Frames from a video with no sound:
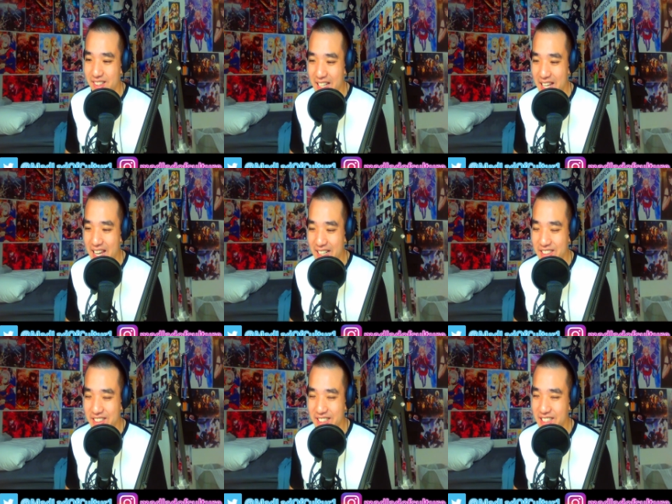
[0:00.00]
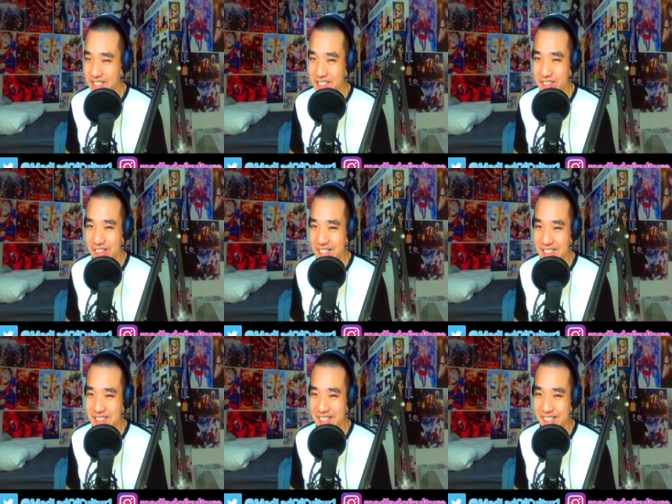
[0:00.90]
Yeah, she's still gonna
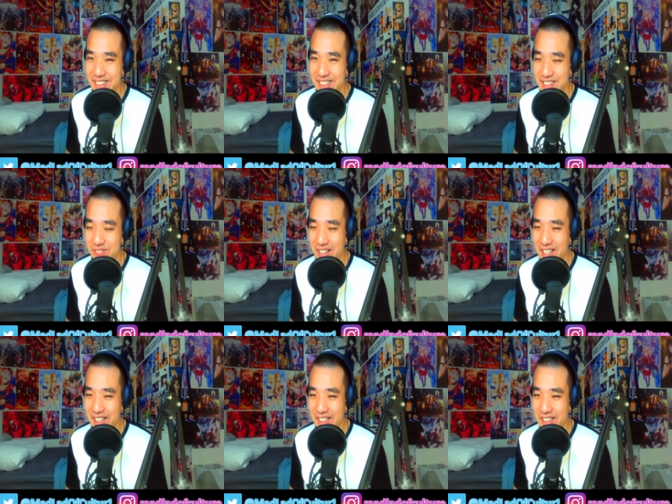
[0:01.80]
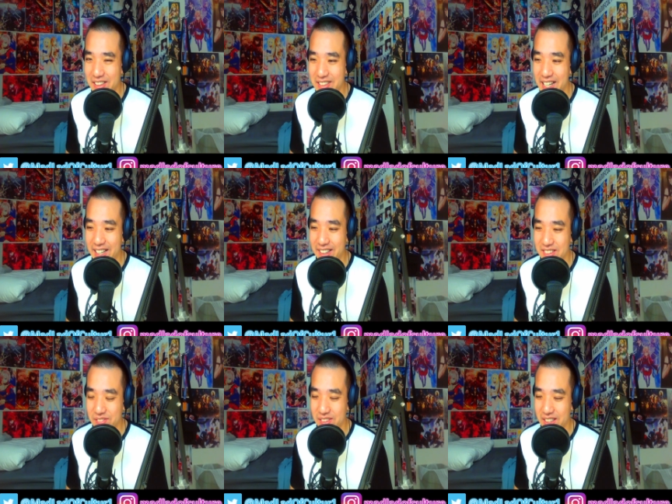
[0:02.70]
get targeted by the gang or
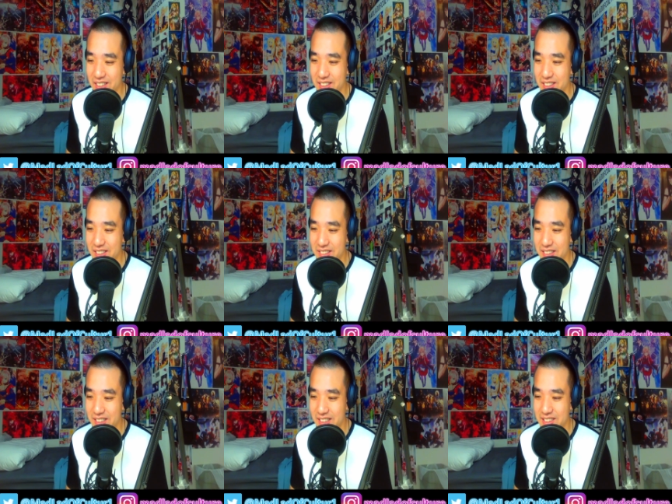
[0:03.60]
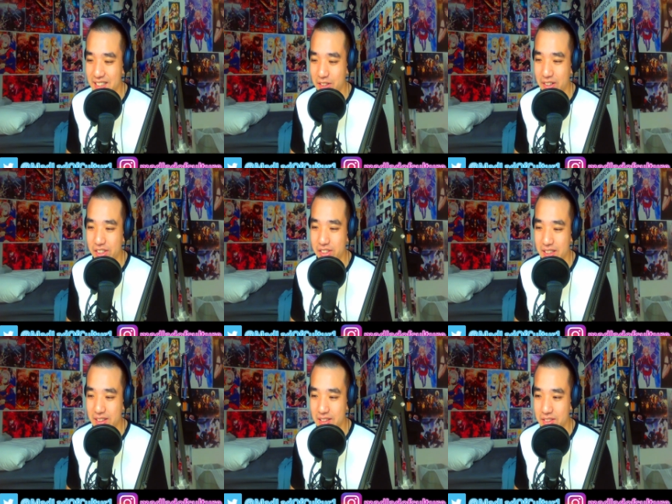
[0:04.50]
something. Because they're quite
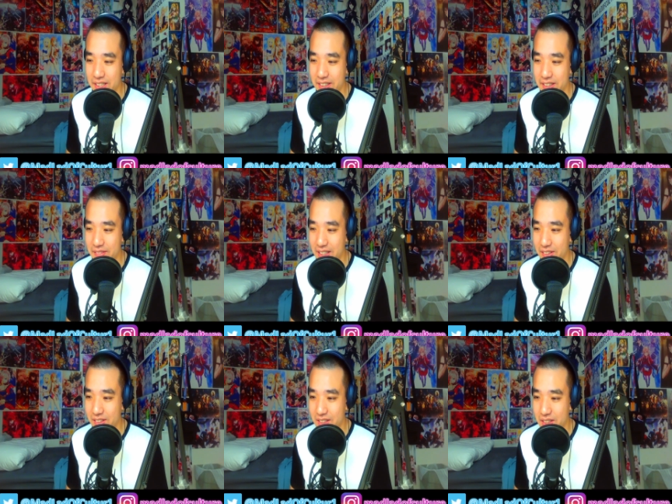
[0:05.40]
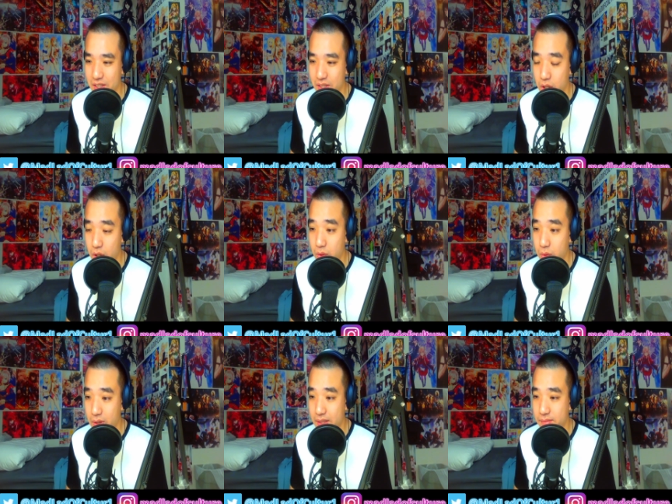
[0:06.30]
good at tracking them down. Oh,
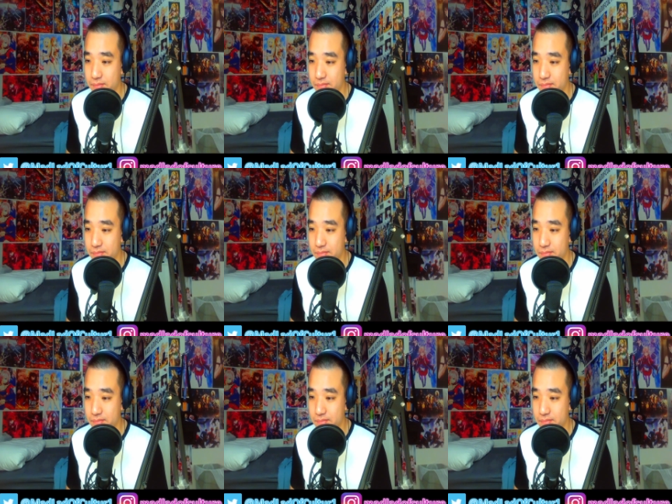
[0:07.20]
what?